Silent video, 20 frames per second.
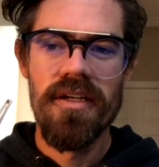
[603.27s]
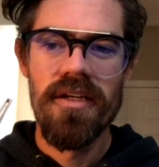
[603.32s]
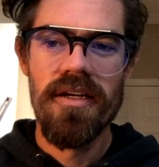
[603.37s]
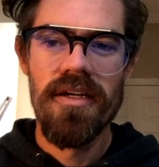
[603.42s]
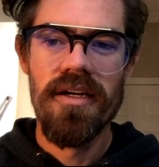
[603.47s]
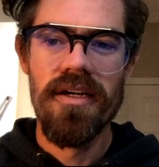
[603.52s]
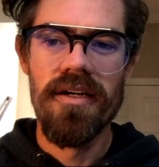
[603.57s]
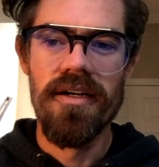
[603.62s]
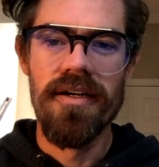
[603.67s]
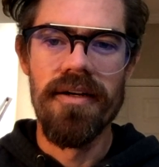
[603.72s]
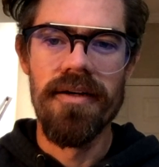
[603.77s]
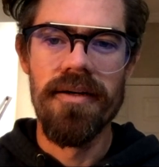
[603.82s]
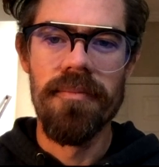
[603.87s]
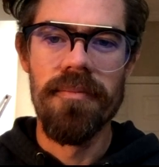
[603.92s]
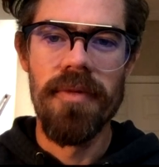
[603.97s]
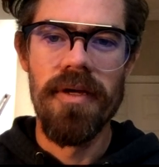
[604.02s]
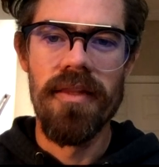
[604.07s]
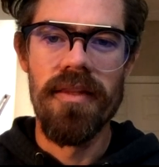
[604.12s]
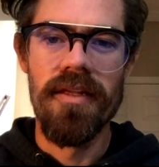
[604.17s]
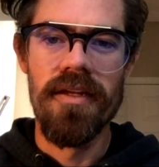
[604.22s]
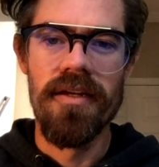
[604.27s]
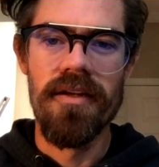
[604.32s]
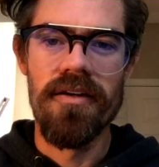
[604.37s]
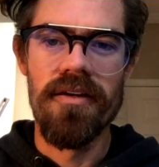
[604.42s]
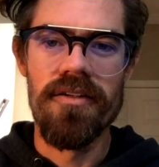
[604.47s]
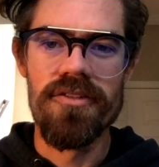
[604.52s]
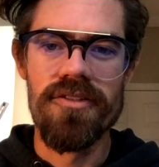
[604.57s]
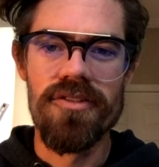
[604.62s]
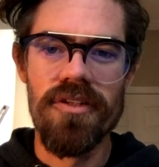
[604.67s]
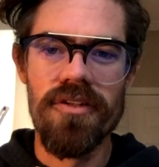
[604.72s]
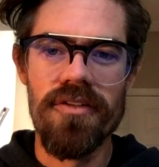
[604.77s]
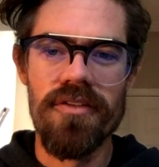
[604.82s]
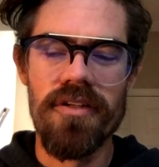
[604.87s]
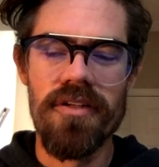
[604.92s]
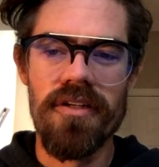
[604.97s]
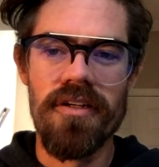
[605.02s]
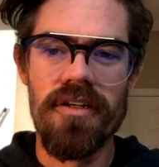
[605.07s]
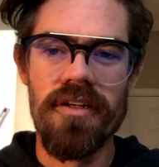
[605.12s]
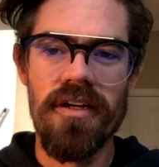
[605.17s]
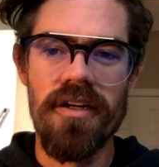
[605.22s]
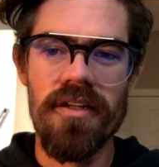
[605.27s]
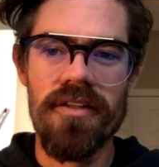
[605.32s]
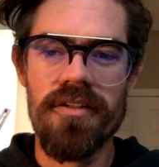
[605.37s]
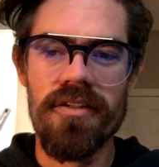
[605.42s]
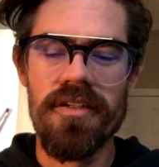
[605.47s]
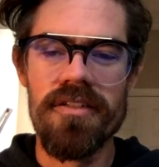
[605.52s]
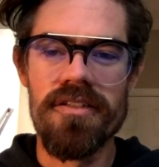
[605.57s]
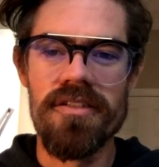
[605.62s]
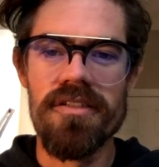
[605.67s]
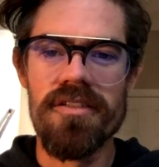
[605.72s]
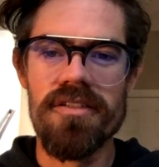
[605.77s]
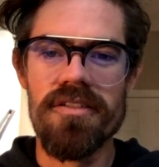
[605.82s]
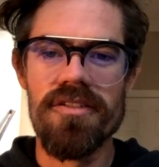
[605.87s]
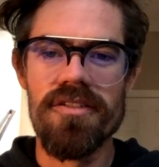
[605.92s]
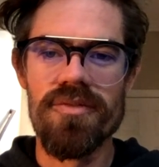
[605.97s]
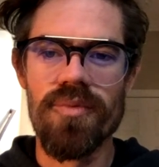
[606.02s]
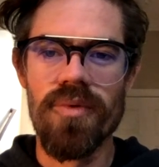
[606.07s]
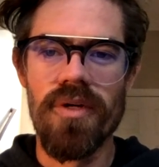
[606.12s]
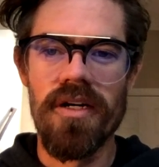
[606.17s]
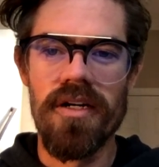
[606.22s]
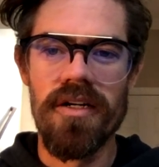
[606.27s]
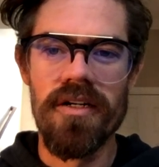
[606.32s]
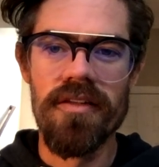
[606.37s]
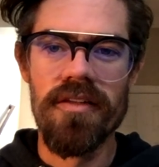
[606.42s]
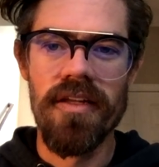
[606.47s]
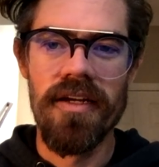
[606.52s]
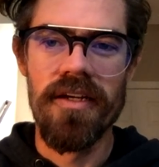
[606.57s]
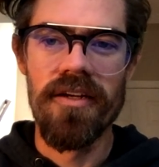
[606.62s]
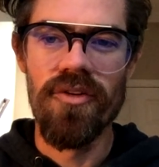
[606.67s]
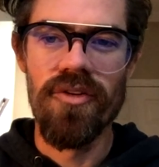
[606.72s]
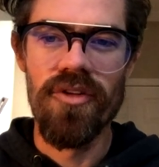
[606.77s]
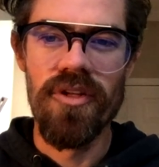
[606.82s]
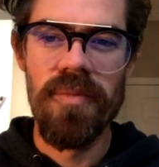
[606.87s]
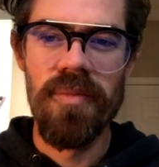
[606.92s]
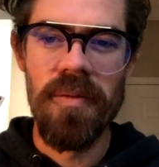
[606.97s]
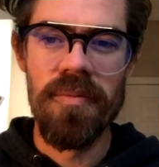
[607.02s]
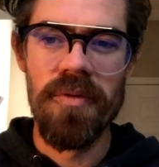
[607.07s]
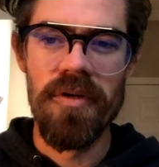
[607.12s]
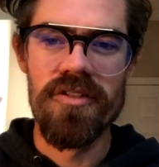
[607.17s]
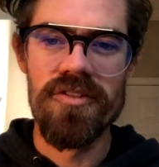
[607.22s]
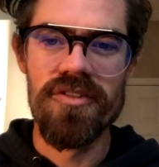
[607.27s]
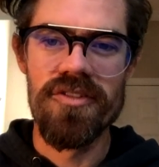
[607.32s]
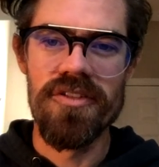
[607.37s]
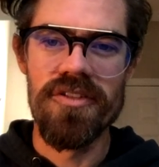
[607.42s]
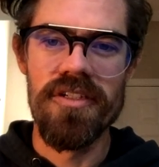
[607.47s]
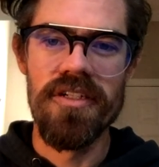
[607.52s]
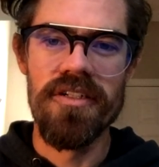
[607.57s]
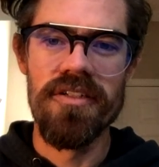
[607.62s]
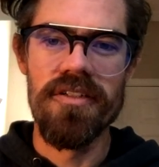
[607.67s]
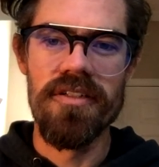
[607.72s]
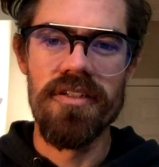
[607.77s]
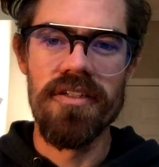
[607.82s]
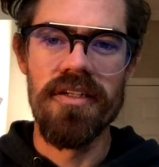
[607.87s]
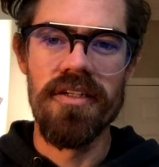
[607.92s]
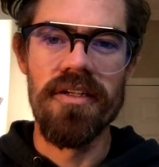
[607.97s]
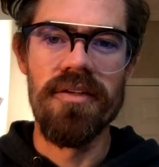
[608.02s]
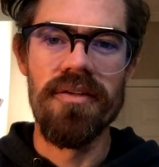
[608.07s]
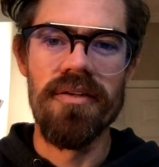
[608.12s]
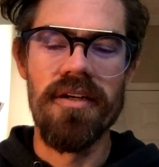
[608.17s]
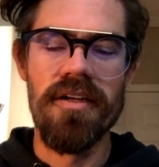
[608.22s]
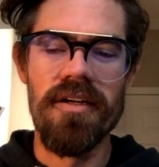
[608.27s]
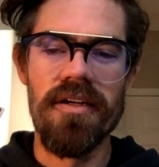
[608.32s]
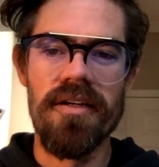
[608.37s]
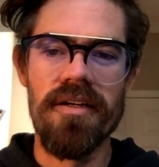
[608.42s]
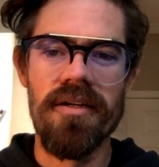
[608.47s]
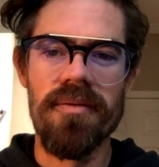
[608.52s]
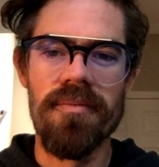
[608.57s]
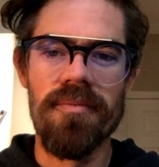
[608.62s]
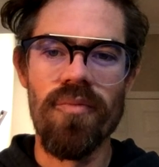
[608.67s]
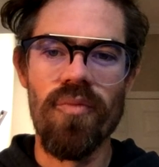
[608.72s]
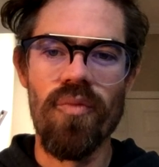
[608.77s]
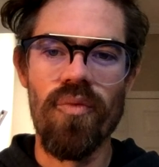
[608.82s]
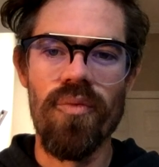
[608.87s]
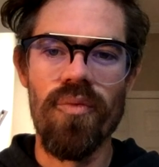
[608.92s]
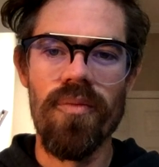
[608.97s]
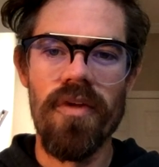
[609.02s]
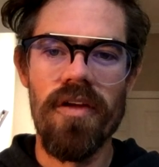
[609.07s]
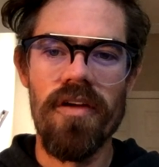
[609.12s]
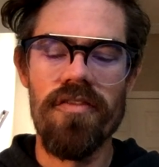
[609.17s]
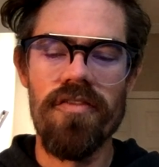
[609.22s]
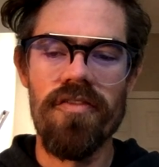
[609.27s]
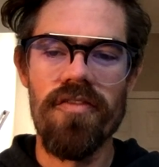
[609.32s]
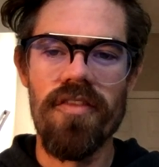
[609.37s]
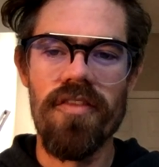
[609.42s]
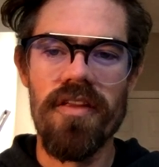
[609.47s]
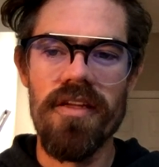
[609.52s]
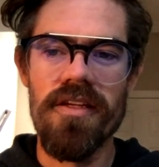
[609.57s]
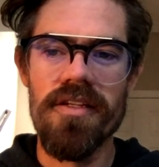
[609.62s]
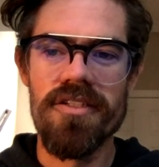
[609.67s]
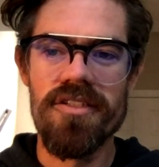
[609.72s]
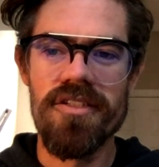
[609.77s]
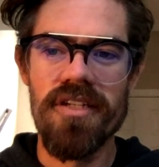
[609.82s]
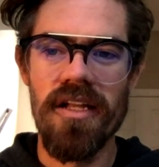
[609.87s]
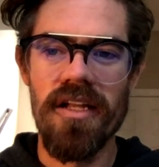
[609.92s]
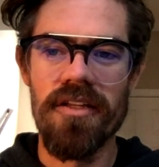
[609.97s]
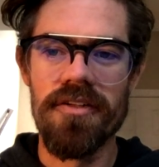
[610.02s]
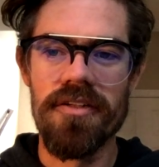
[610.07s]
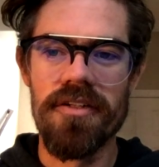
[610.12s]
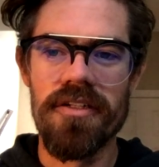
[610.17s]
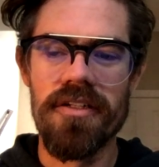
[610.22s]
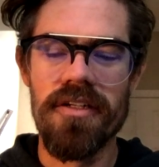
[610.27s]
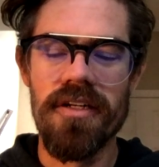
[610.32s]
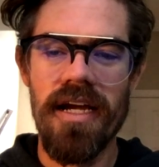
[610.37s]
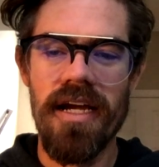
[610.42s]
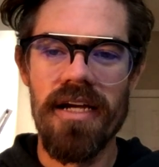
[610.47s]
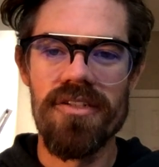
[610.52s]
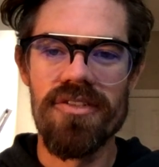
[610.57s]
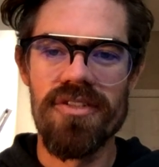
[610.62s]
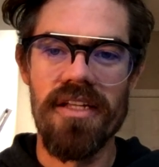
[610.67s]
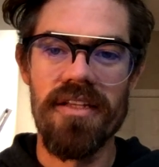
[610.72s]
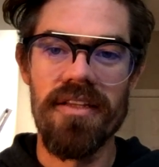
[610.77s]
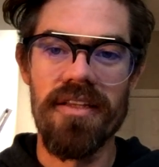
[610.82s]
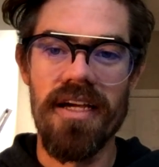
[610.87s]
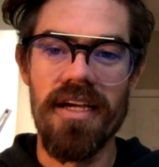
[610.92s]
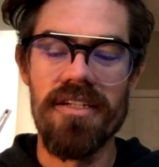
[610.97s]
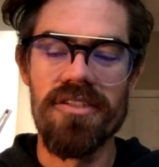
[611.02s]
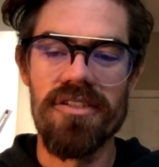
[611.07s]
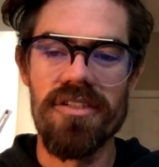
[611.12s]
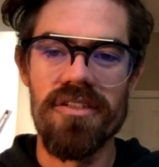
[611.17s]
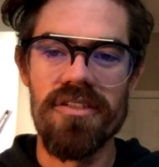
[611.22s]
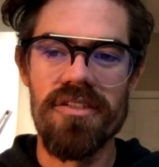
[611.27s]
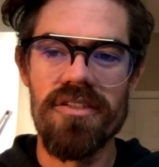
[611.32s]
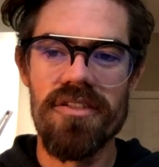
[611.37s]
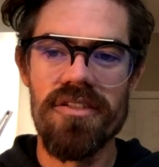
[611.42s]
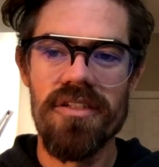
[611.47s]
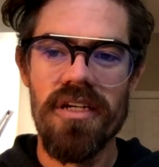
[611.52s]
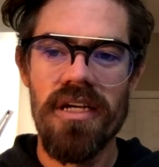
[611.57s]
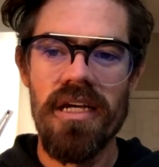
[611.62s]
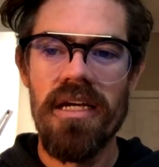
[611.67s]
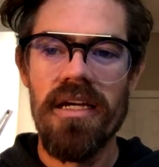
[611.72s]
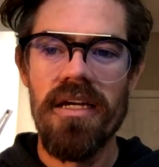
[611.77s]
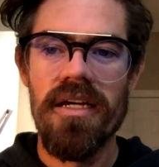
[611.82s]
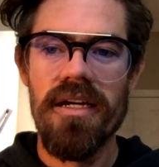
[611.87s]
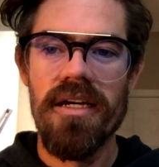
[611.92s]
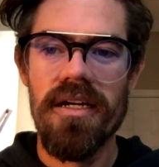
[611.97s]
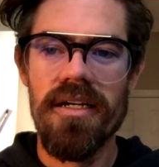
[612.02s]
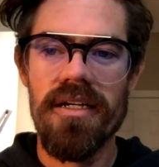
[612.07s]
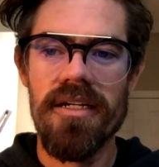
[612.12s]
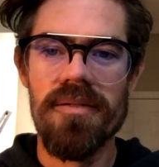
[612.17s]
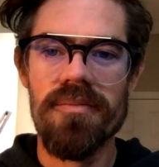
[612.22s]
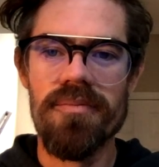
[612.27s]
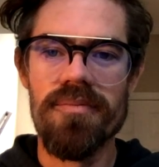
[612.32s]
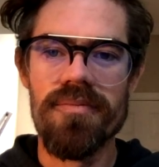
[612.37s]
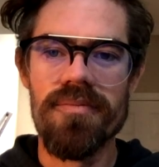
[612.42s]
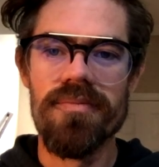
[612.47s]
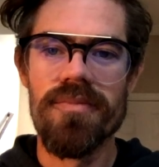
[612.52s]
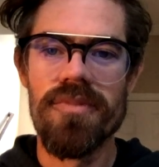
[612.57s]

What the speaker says: And then also there are other instances where they can only be purchased legally if the seller has a license. One